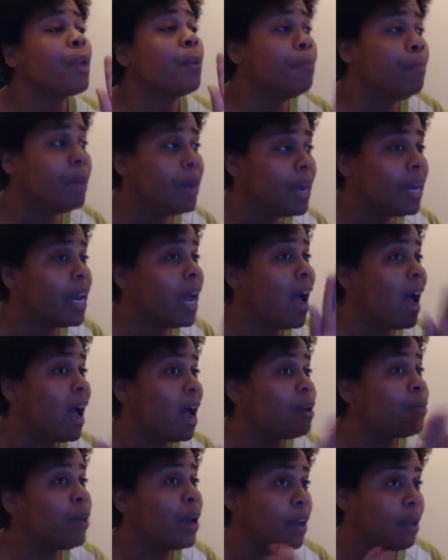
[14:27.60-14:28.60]
But
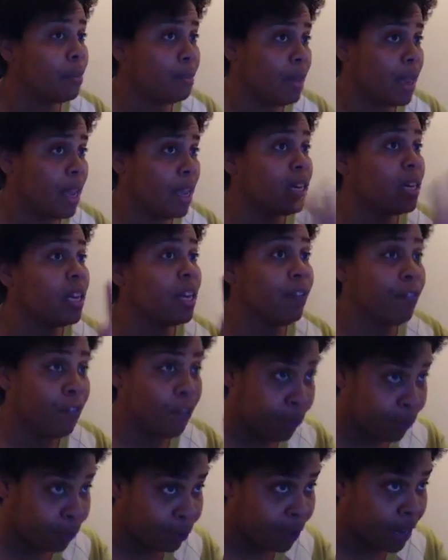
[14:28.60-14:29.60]
I recommend
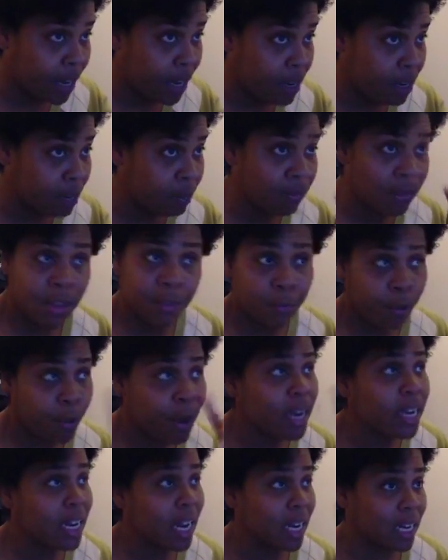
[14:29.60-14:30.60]
for free, the
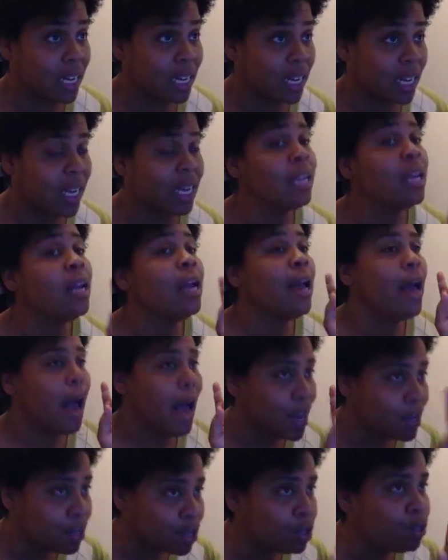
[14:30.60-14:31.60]
free 99,
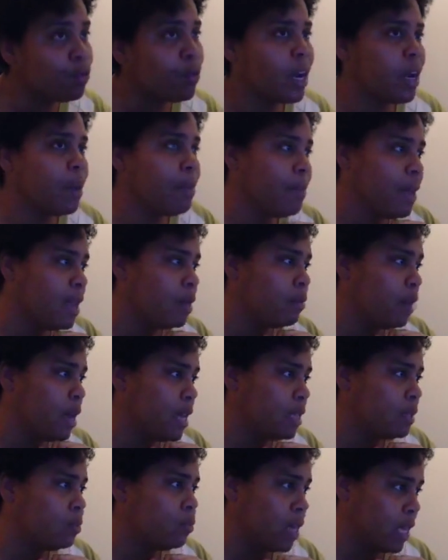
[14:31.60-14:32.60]
I do recommend
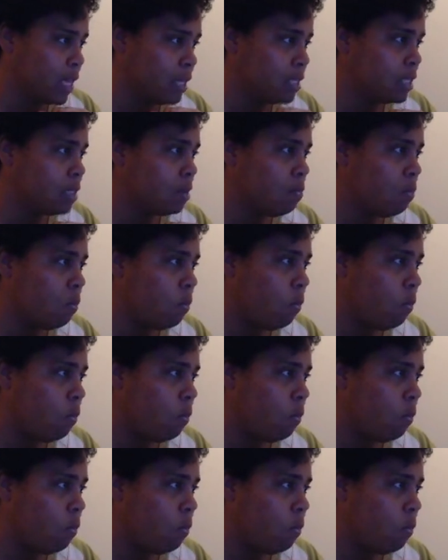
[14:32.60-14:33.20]
Wix.